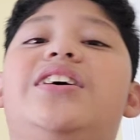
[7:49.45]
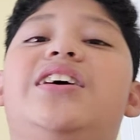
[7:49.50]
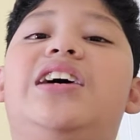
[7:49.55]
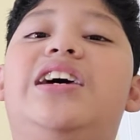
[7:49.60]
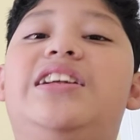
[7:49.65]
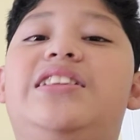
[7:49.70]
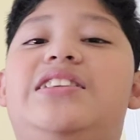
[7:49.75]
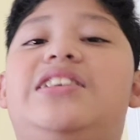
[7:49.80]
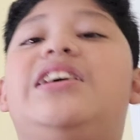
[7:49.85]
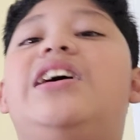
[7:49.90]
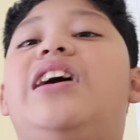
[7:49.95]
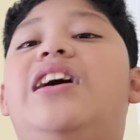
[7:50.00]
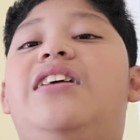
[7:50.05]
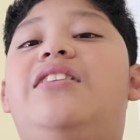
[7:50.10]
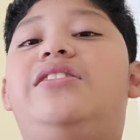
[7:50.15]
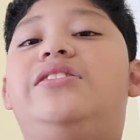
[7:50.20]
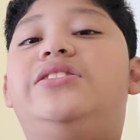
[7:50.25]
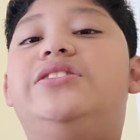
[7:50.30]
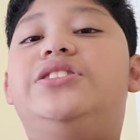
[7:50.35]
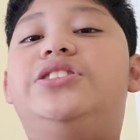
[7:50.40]
And yeah,
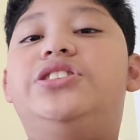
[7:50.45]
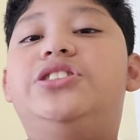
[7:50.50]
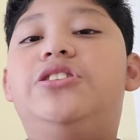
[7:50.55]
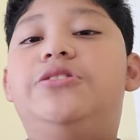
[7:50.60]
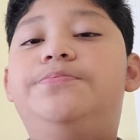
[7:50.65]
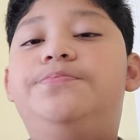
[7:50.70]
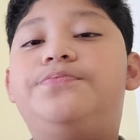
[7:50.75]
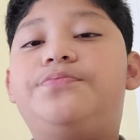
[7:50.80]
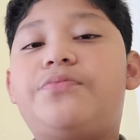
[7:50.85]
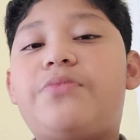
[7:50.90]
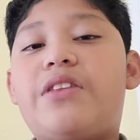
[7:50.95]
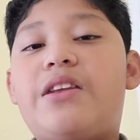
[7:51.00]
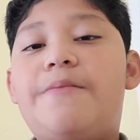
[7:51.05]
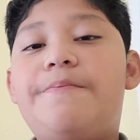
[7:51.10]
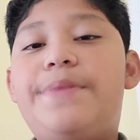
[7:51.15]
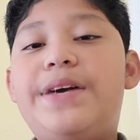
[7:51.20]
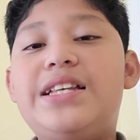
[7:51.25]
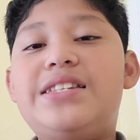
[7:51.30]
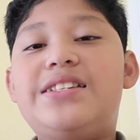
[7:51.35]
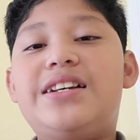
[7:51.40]
so
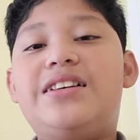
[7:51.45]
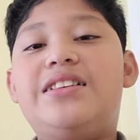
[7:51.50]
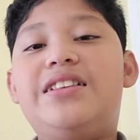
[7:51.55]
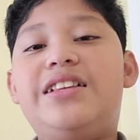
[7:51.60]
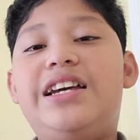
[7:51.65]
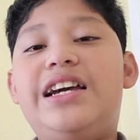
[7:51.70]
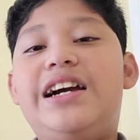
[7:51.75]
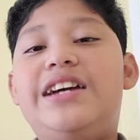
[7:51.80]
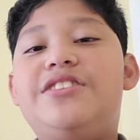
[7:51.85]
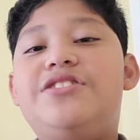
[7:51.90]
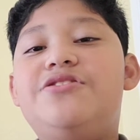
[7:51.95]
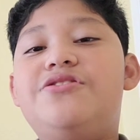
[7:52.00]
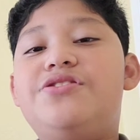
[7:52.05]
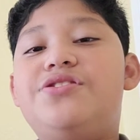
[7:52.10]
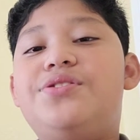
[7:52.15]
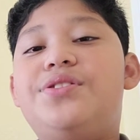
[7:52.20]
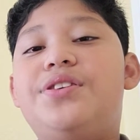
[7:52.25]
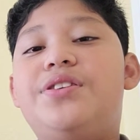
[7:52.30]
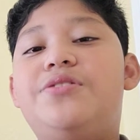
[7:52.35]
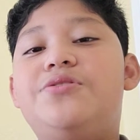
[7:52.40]
basically I
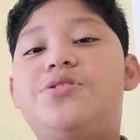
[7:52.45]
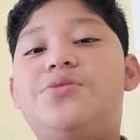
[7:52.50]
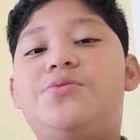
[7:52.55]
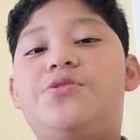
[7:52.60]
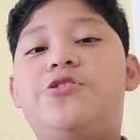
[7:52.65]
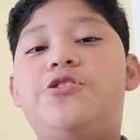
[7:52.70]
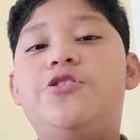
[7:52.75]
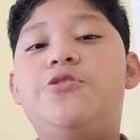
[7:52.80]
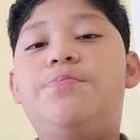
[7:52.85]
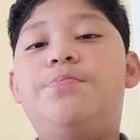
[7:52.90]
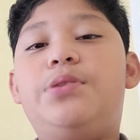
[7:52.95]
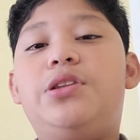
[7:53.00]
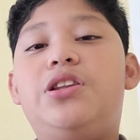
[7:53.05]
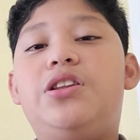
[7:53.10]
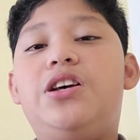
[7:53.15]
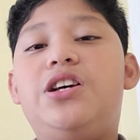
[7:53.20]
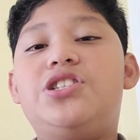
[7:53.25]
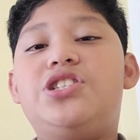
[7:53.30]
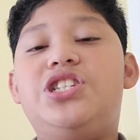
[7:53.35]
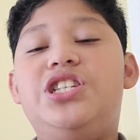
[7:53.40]
used those two
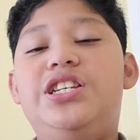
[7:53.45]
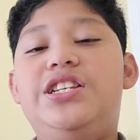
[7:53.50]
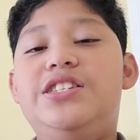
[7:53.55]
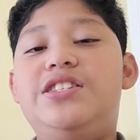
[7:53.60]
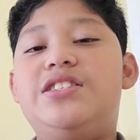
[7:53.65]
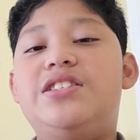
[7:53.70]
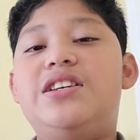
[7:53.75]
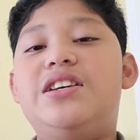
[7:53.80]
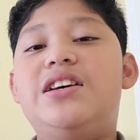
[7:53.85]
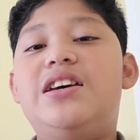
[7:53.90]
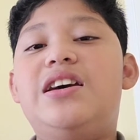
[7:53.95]
plushies.